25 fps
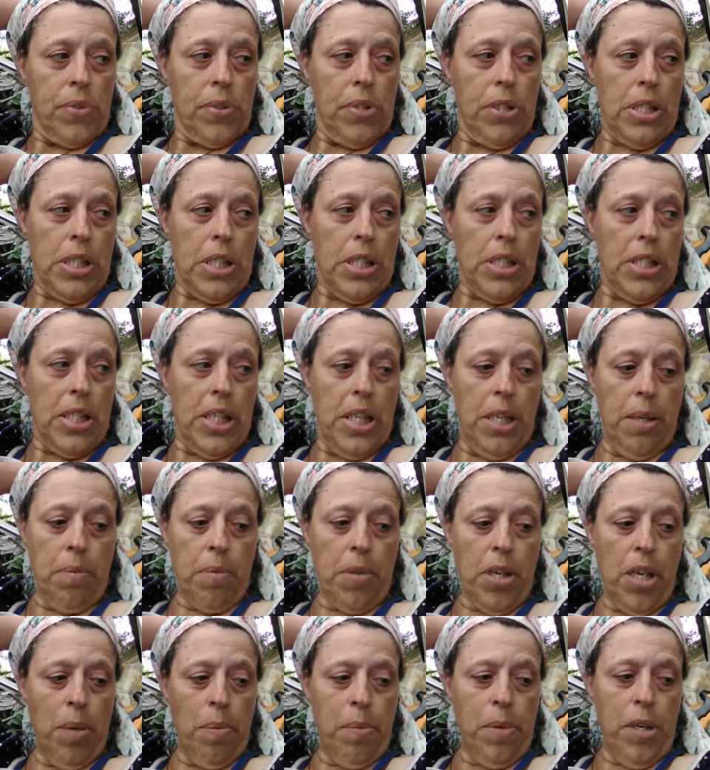you can see
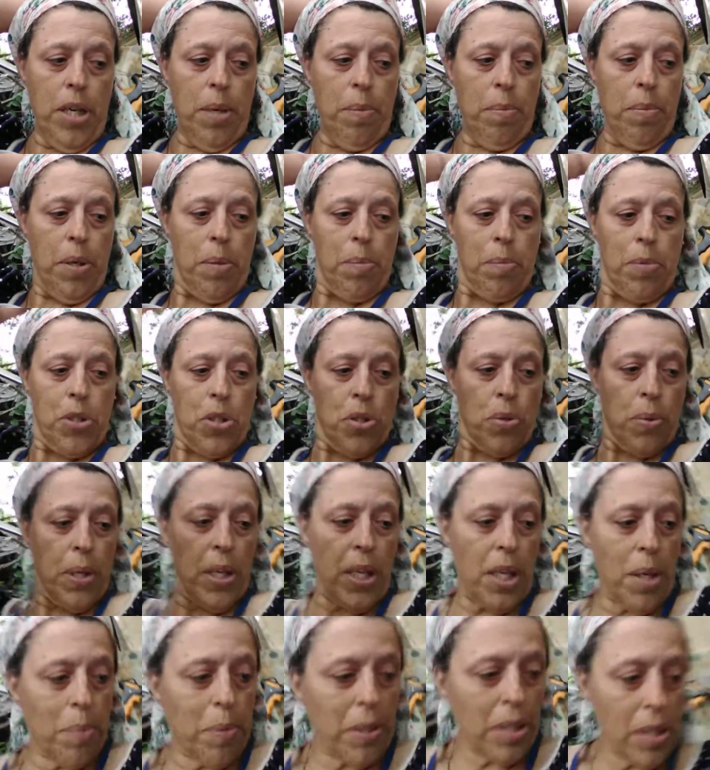them coming up in
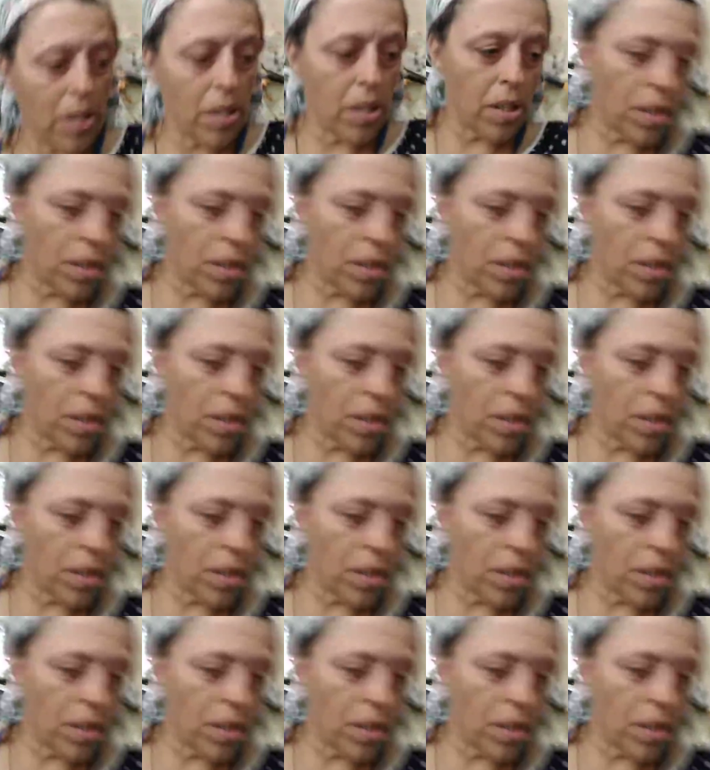between. I mean,